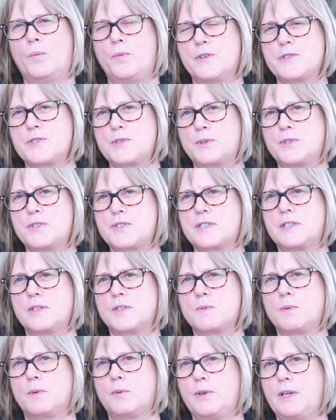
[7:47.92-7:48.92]
The sort of
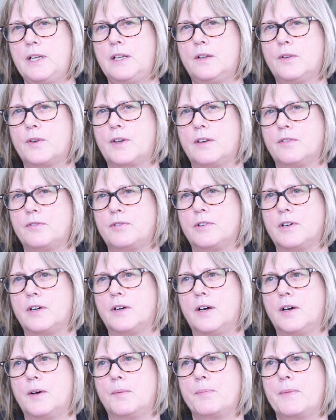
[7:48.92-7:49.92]
skills we're really looking
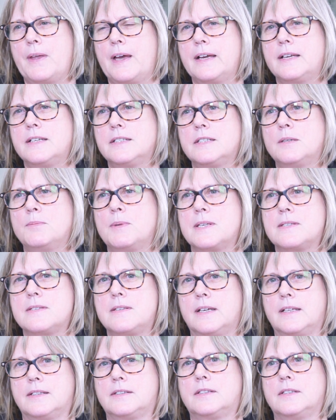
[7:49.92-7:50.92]
for are academics
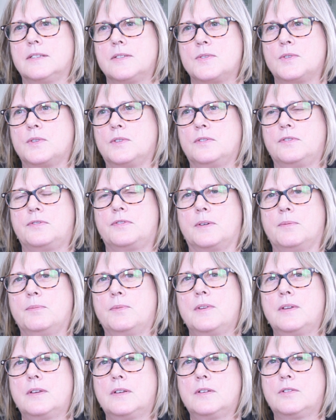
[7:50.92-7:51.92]
that can sort
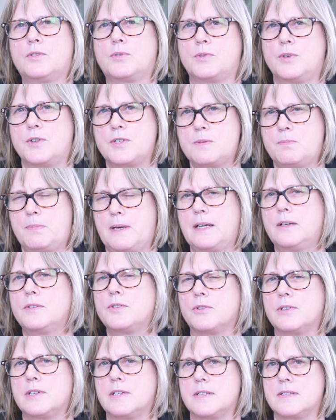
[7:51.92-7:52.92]
of cross
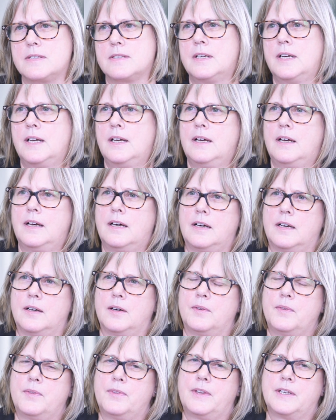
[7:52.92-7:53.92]
boundaries,
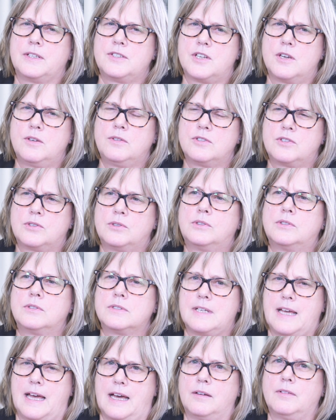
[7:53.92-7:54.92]
that don't
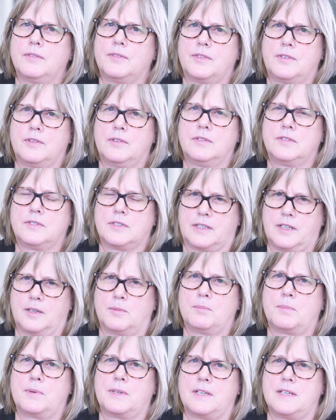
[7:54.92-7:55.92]
talk down to
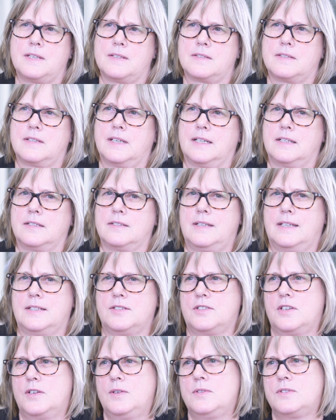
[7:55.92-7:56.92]
companies,
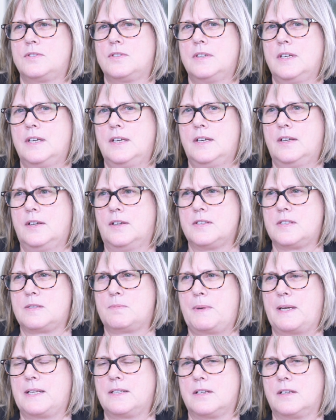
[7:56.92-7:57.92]
that don't
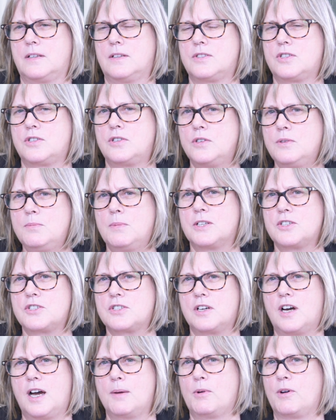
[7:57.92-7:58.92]
spend too much
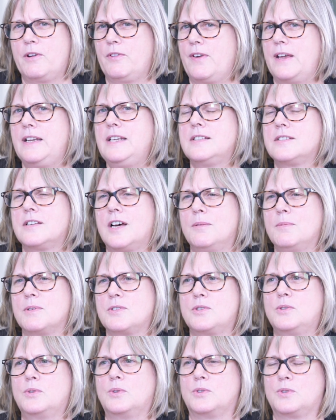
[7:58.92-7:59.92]
time, or if any time
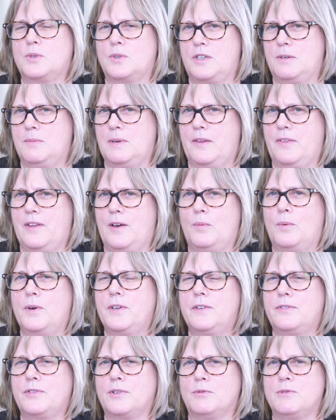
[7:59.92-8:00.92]
at all, talking about their
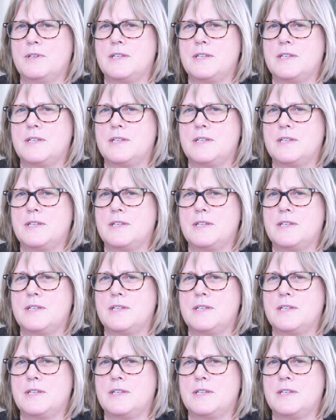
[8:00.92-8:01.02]
wonderful